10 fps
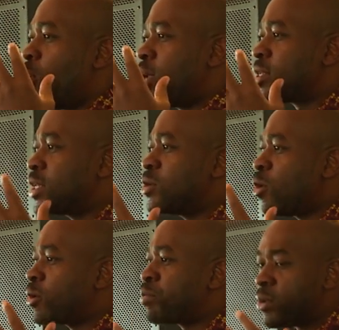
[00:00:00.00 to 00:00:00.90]
is it
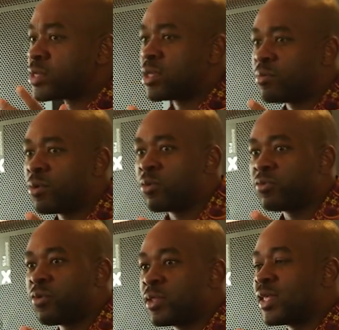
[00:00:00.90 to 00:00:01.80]
not possible
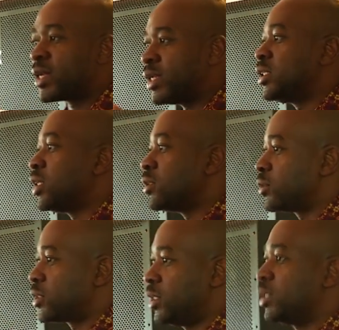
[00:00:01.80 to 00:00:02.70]
for the region to
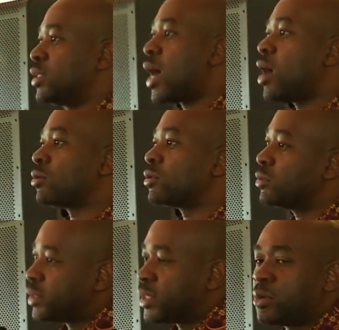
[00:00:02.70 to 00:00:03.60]
sit down?
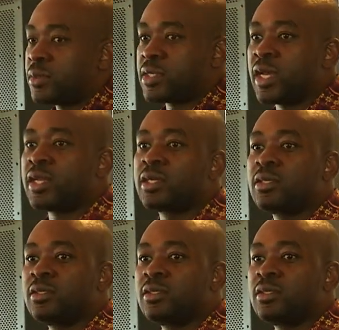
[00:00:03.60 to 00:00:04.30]
We'll start with SADC.